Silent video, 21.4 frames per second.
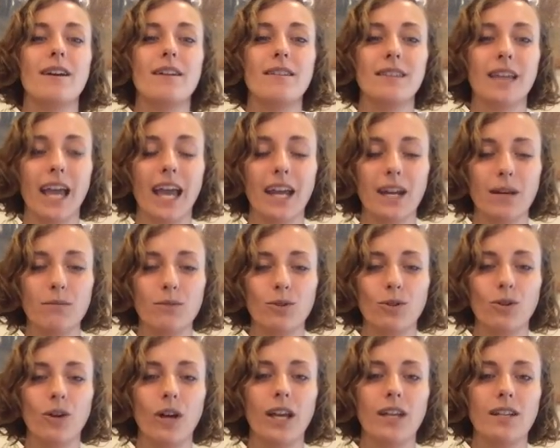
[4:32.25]
the
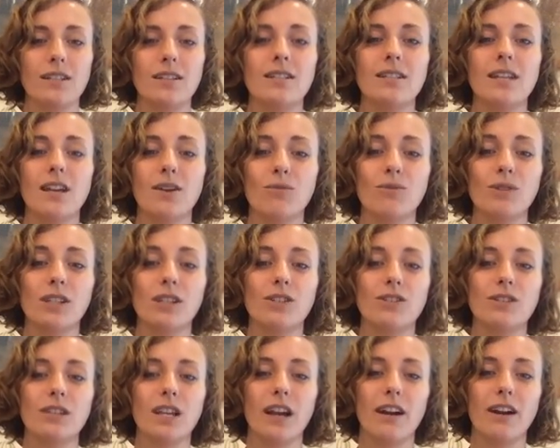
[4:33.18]
animal and to take really
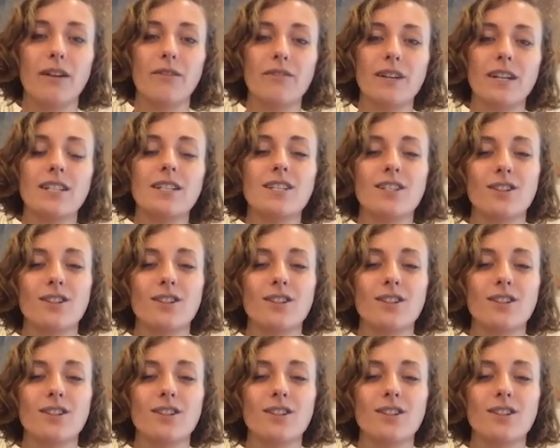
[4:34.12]
good care of it.